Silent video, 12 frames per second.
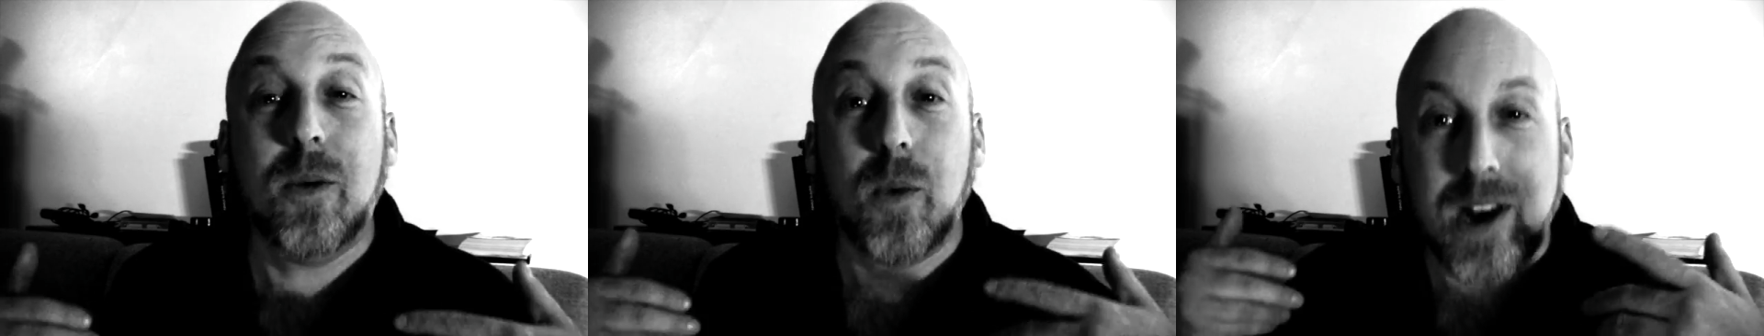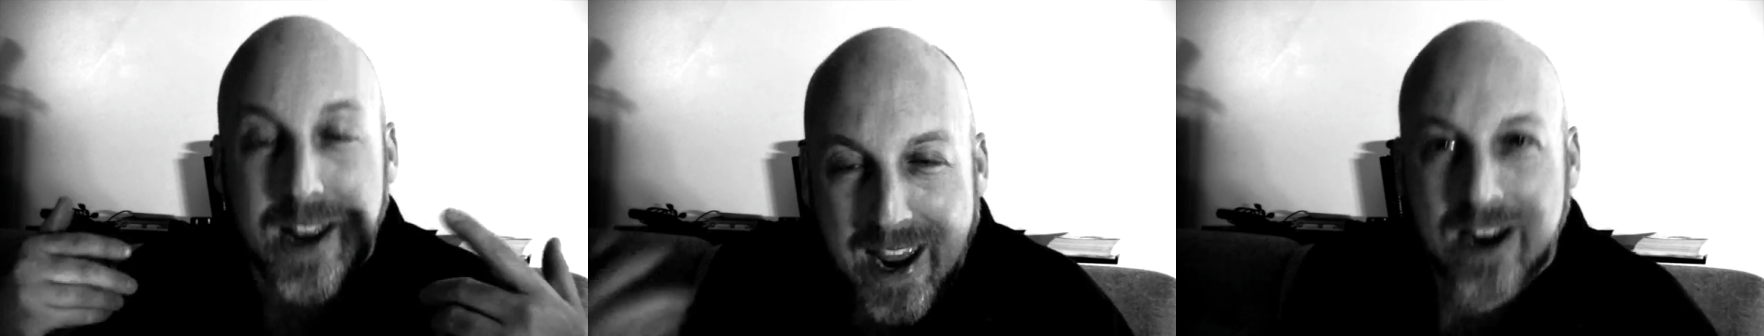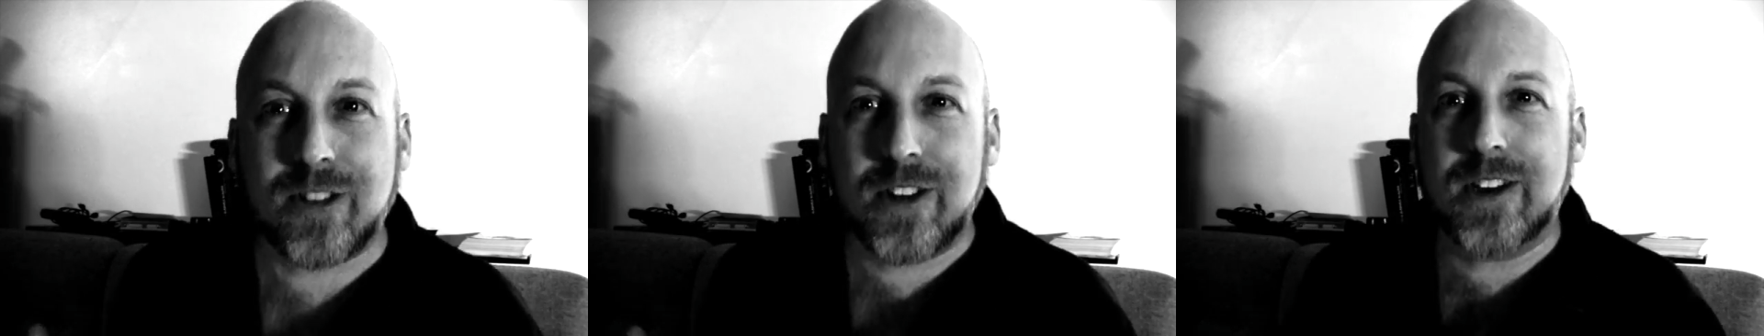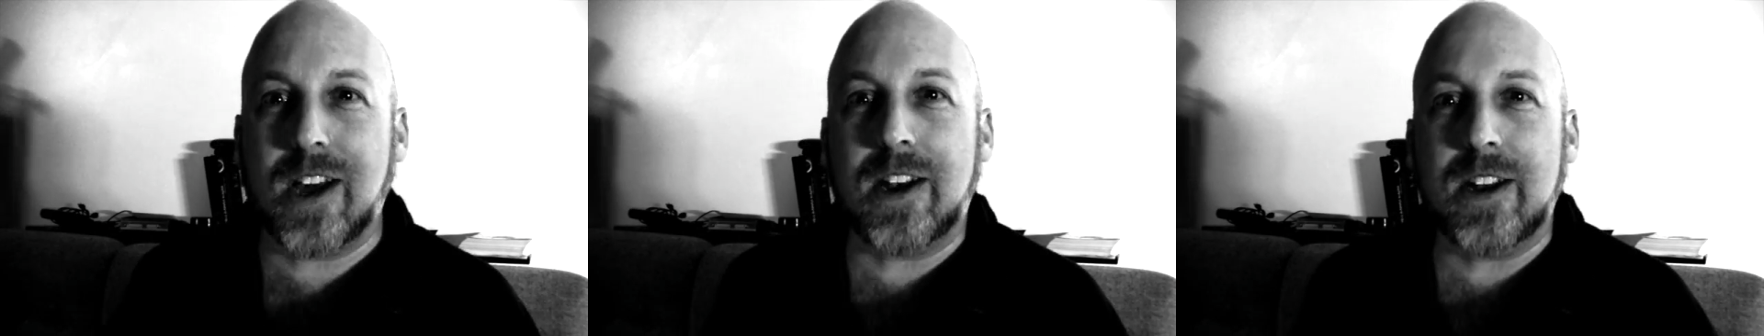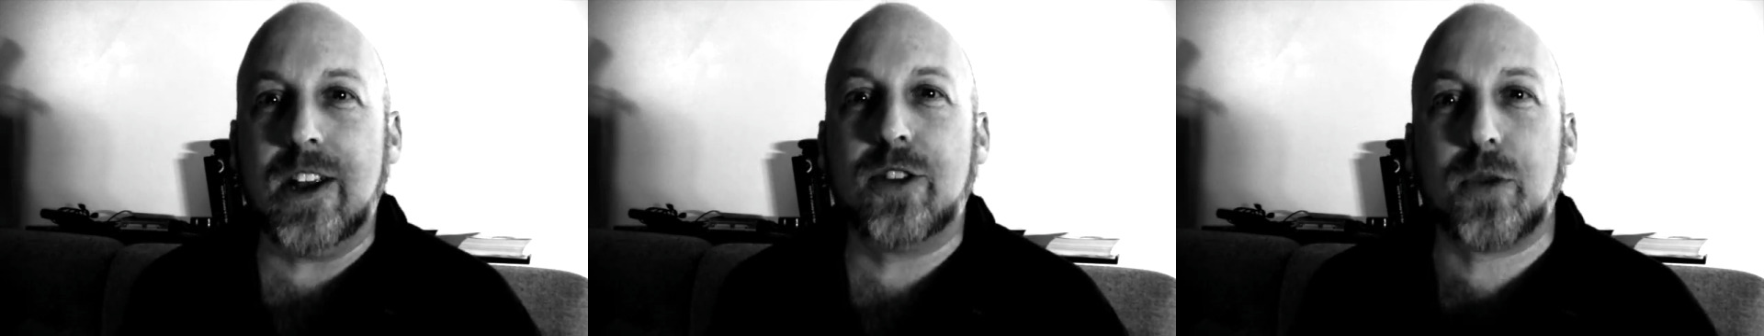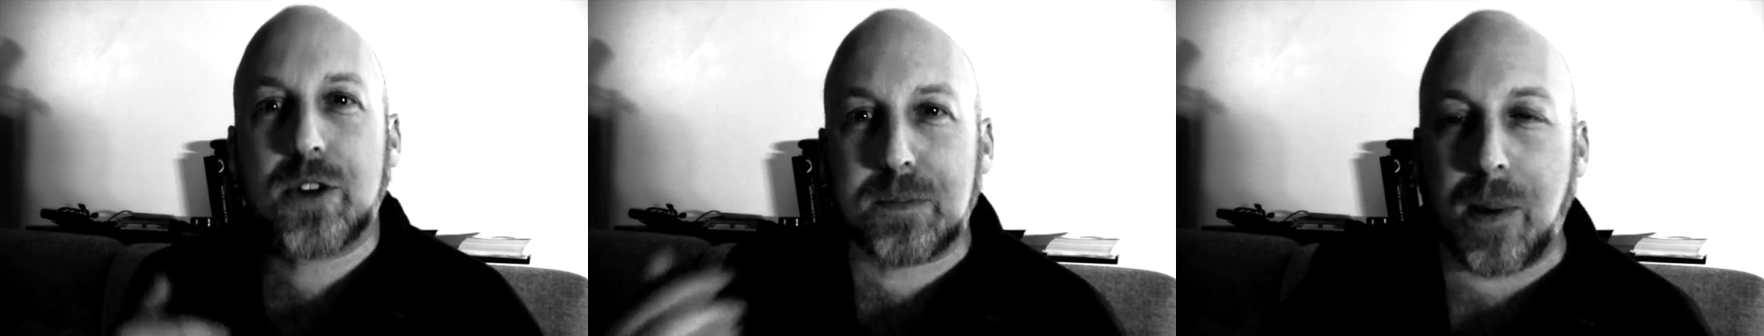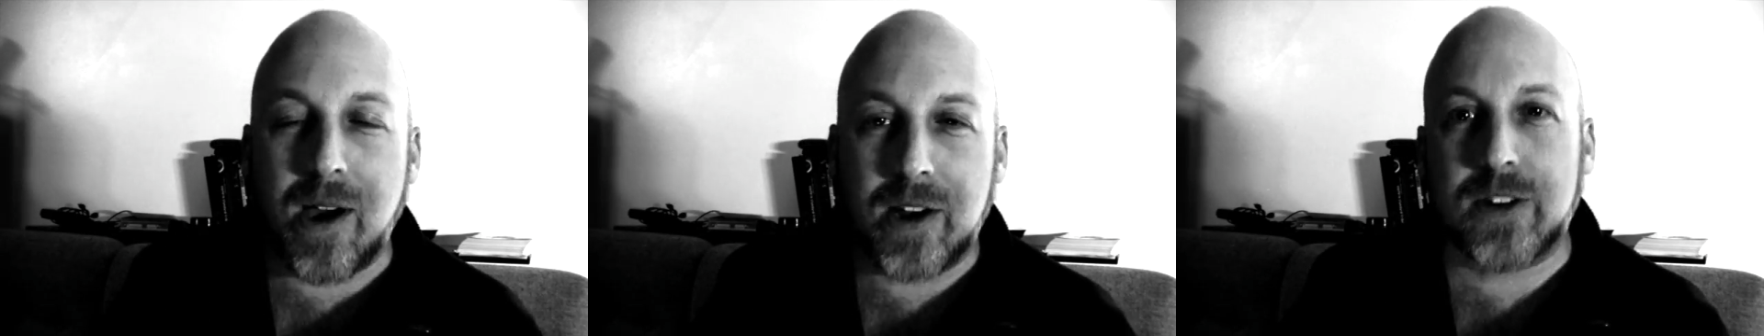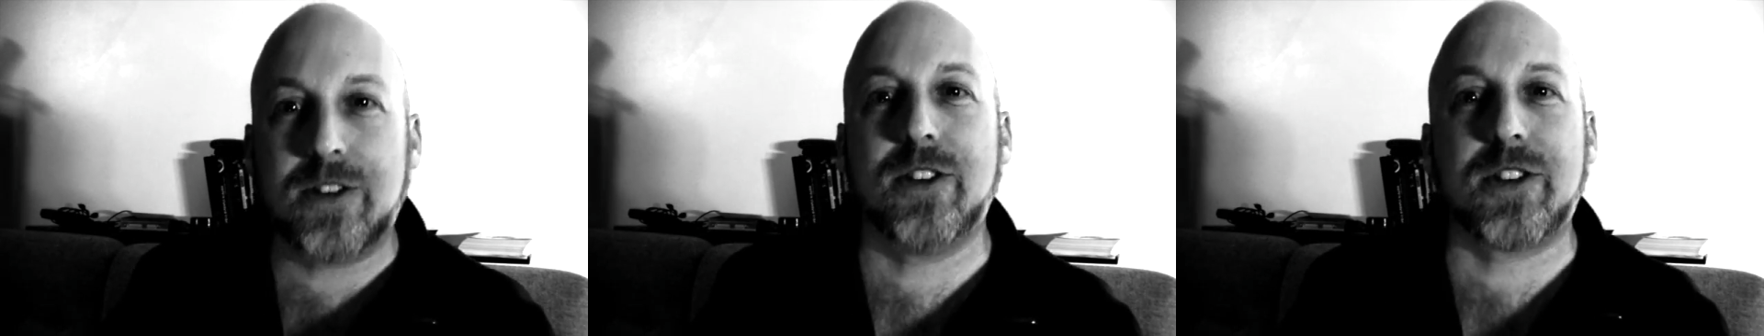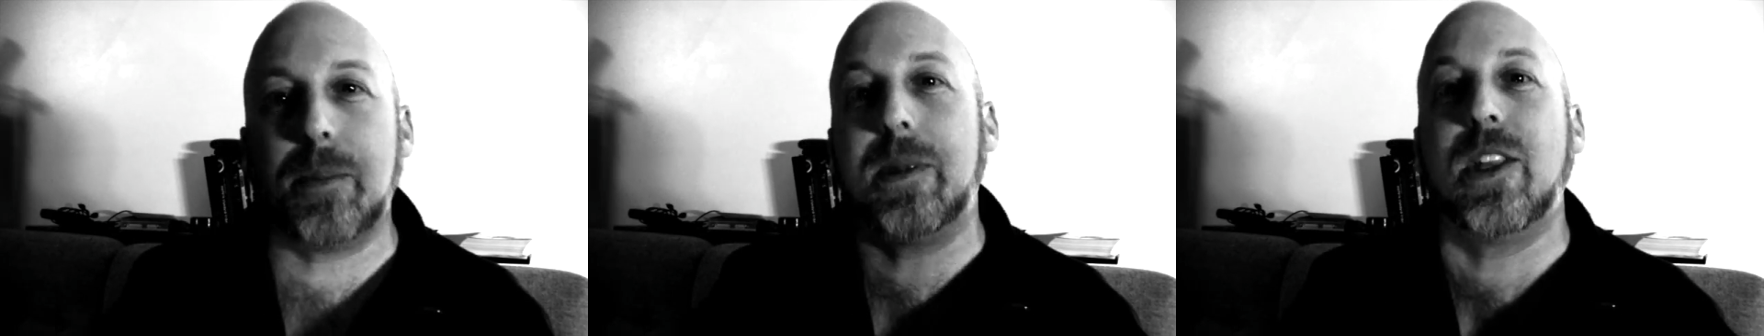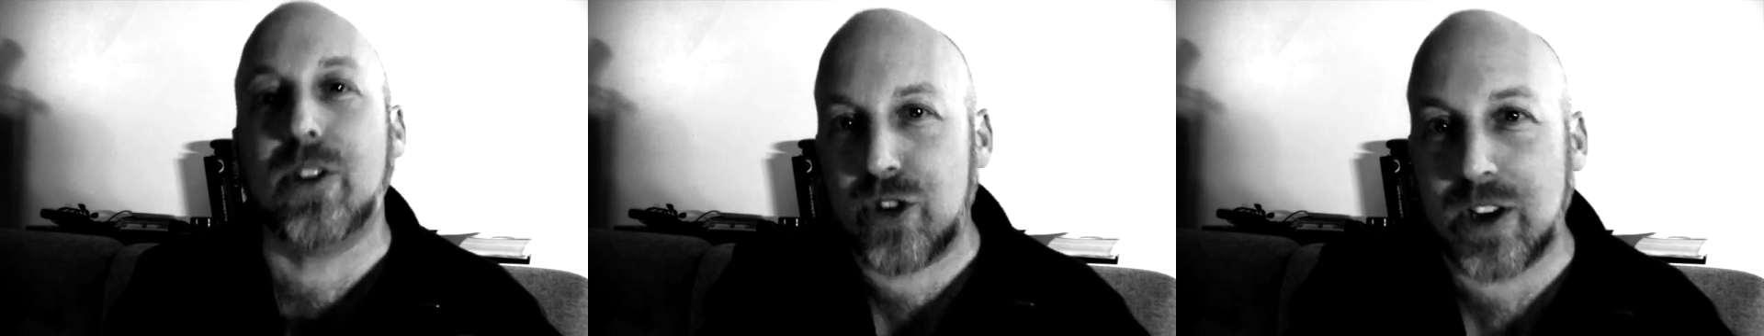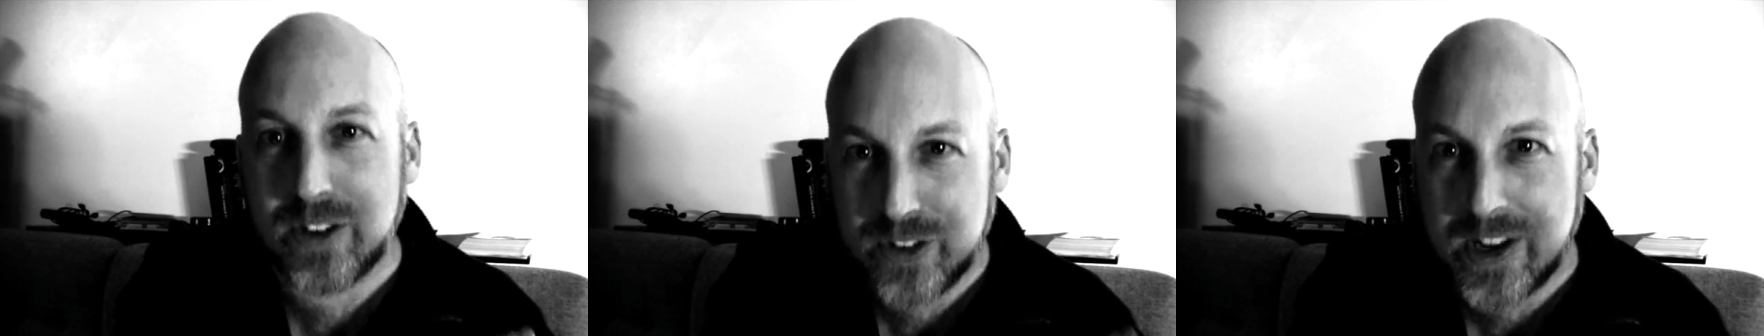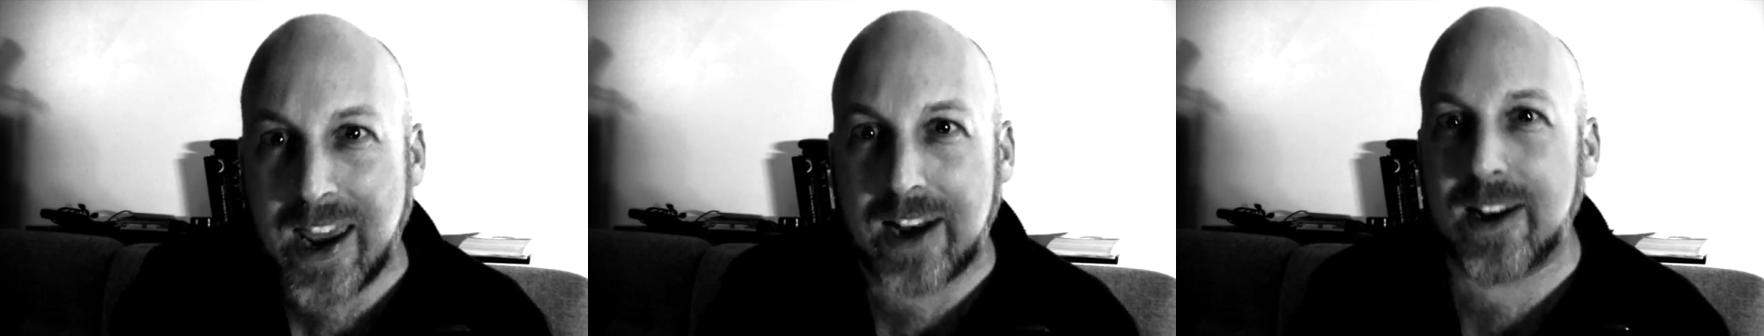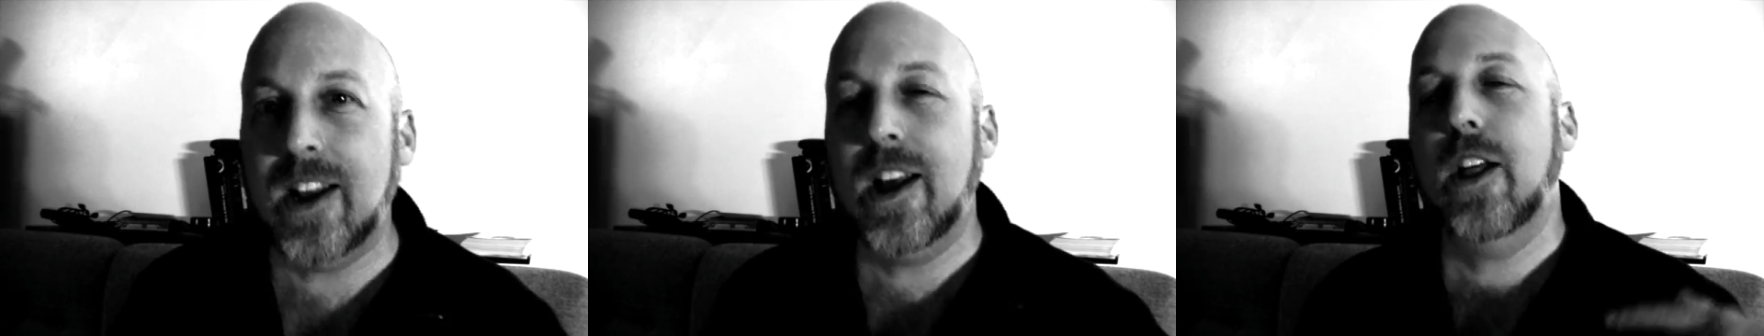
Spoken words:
What I'd actually done is respond to something that she'd said,